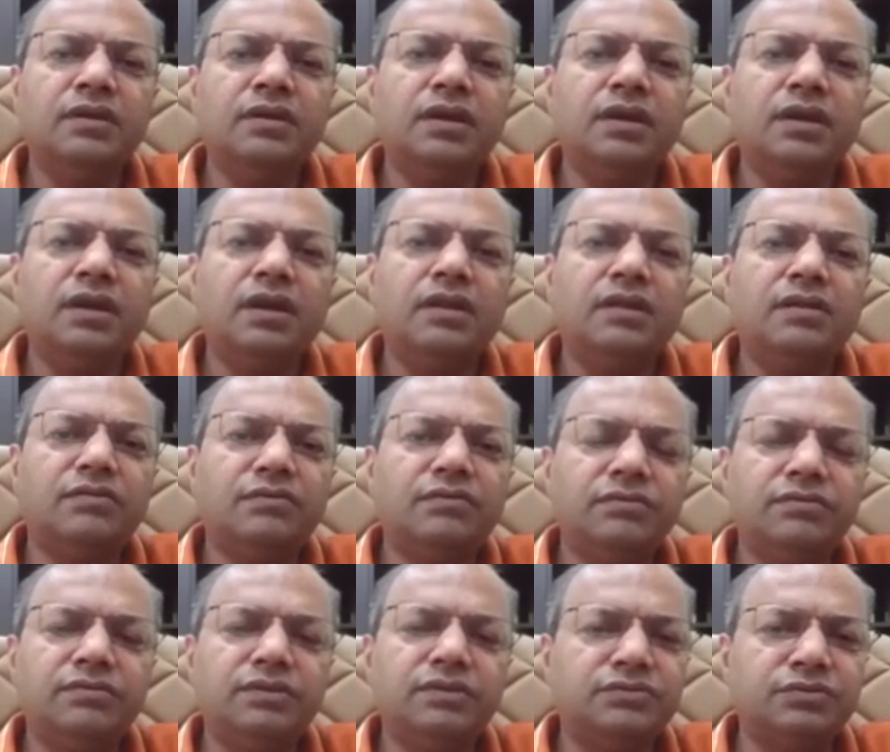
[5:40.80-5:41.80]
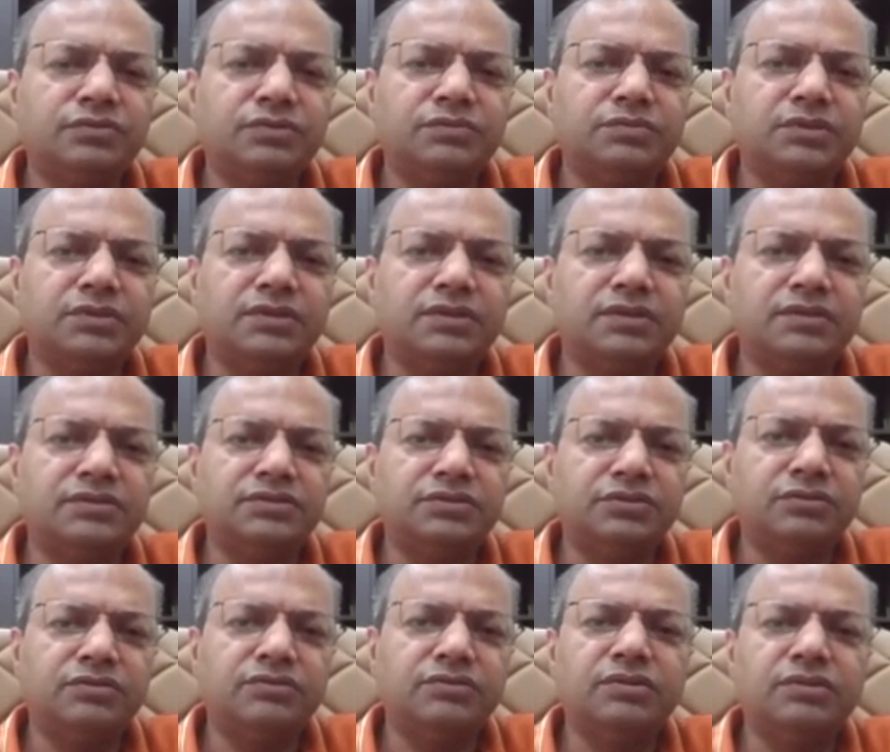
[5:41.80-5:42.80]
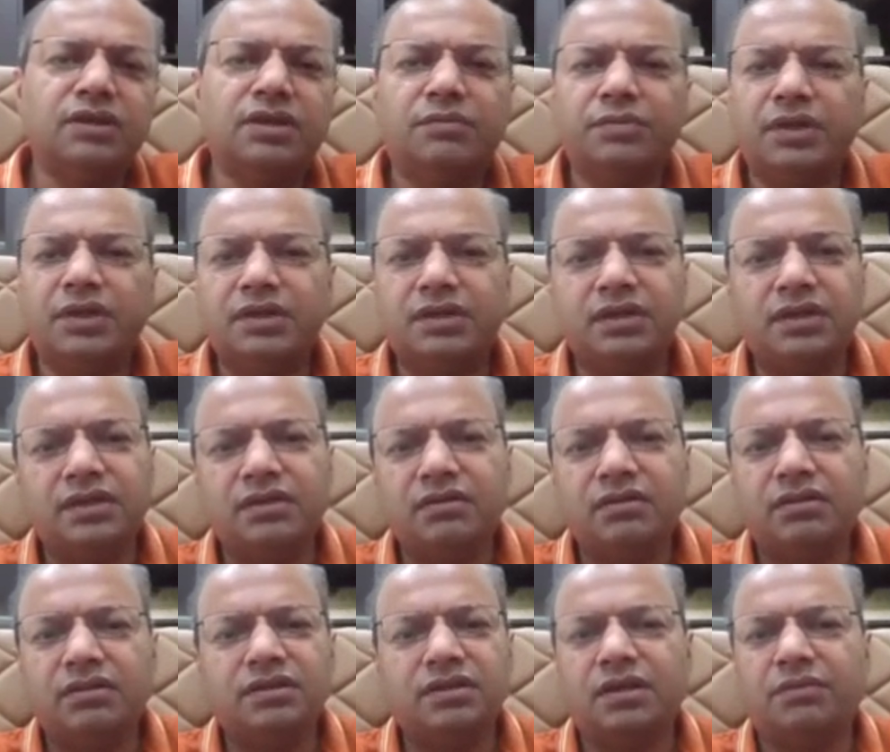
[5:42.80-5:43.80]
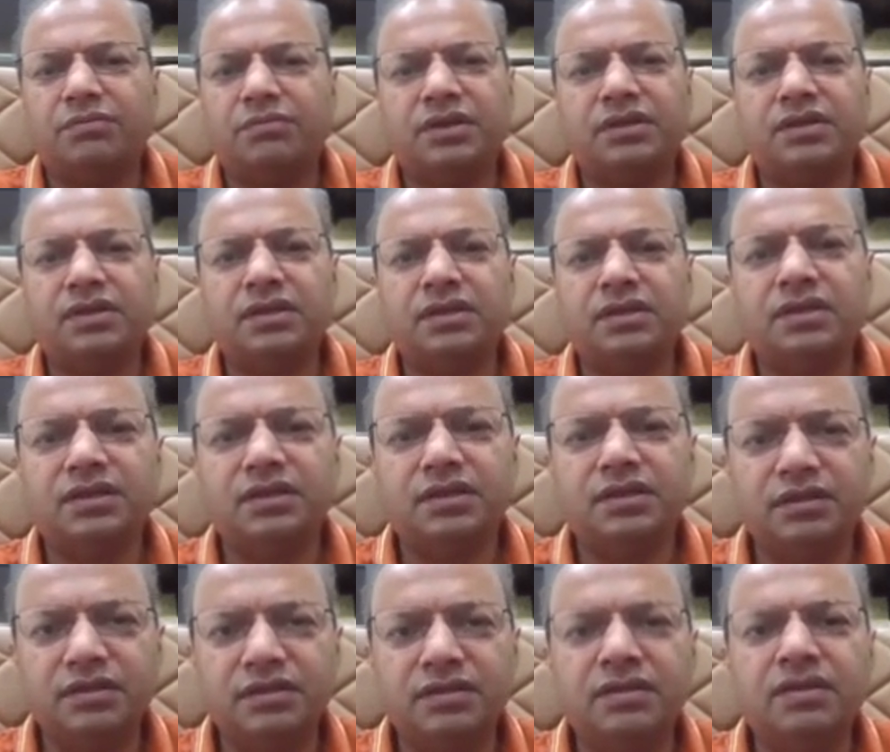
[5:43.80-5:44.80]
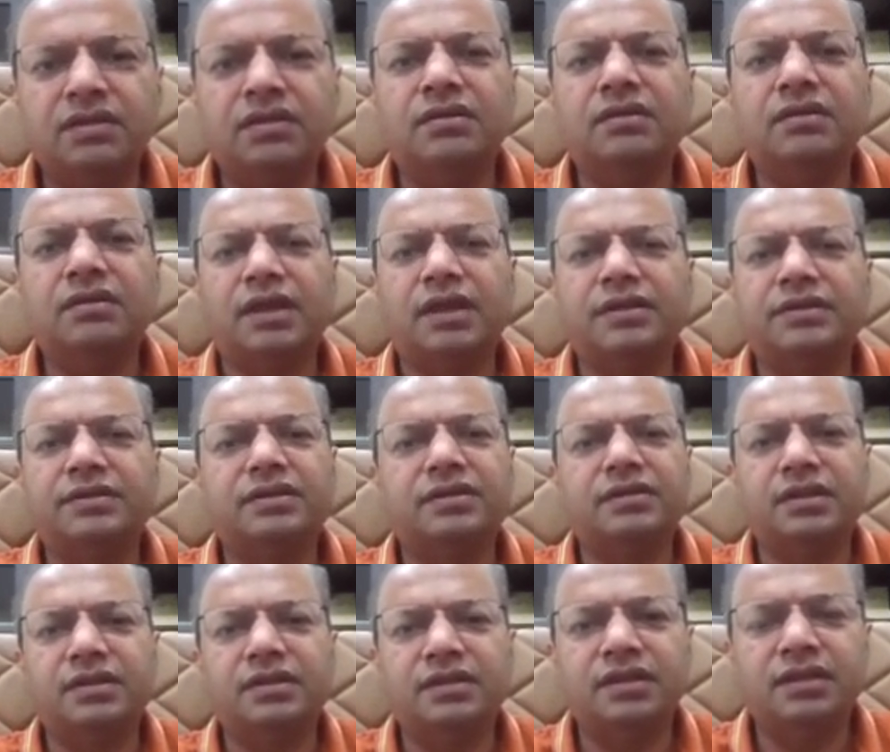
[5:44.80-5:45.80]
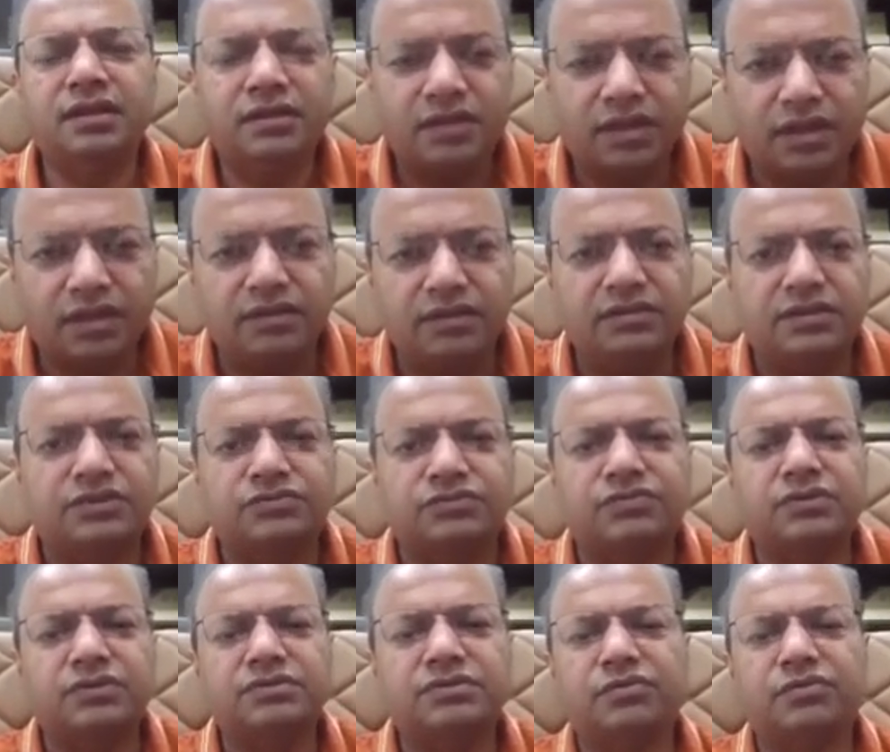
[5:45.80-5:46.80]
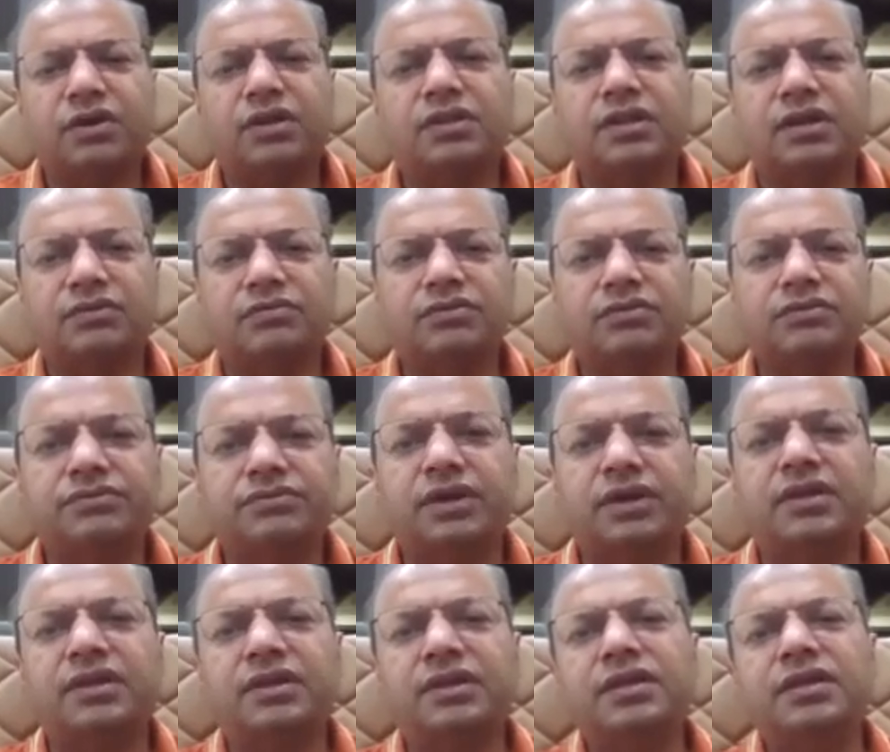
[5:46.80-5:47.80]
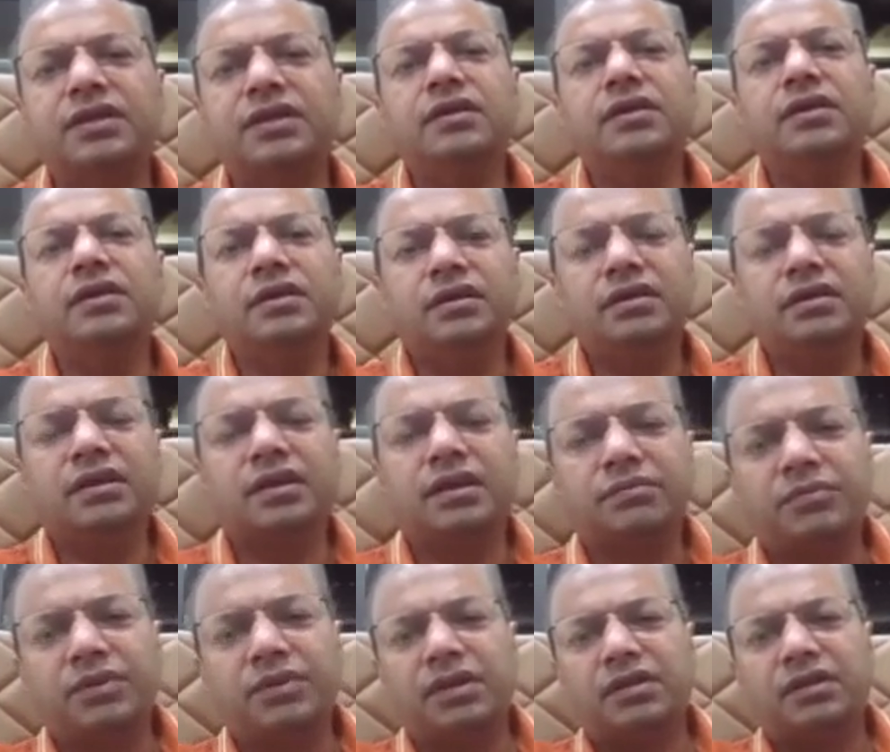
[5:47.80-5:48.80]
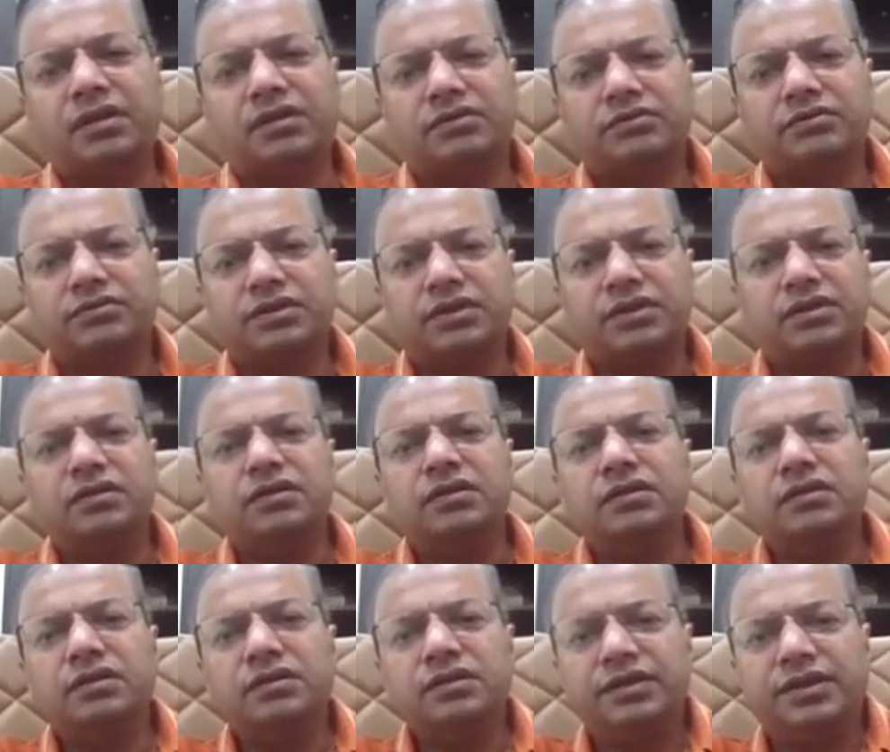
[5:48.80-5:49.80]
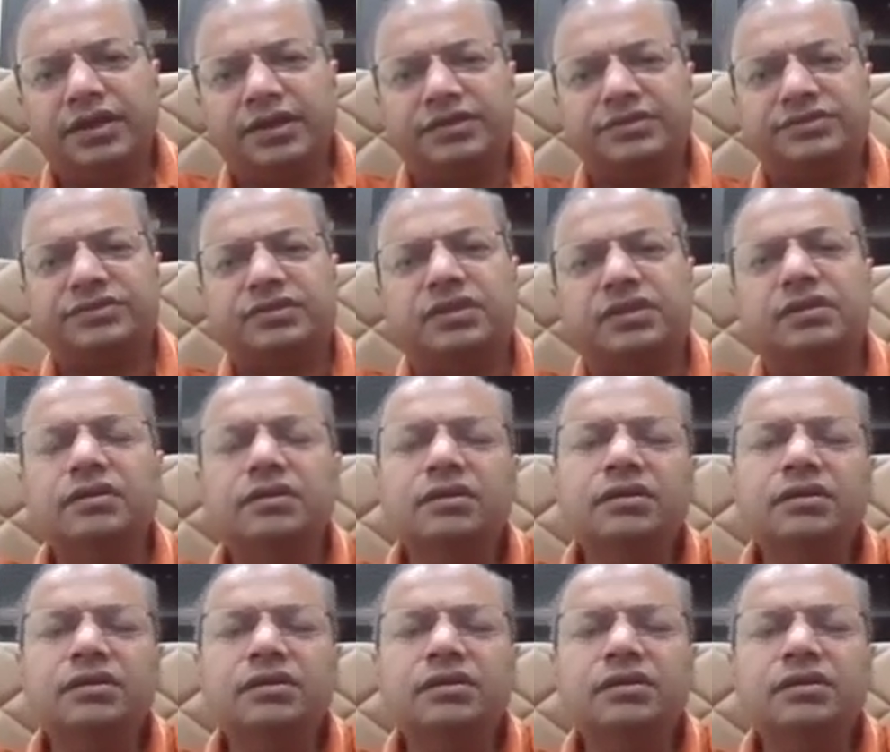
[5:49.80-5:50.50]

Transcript: And this was shown to the committee. All the committee liked it, and then this was the one that was finally recommended to the DST.